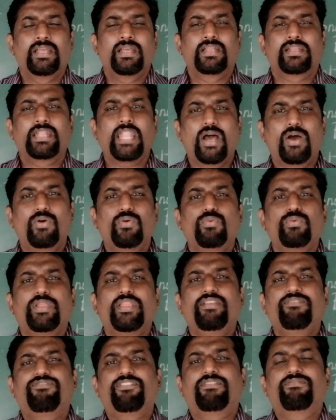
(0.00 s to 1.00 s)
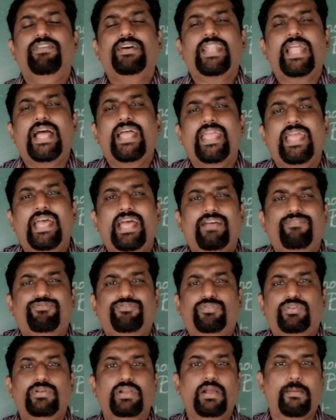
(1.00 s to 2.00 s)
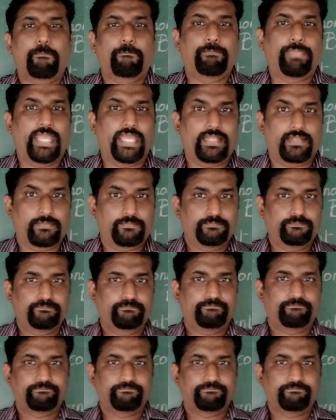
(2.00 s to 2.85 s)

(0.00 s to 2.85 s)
Now, if ever I have to compare,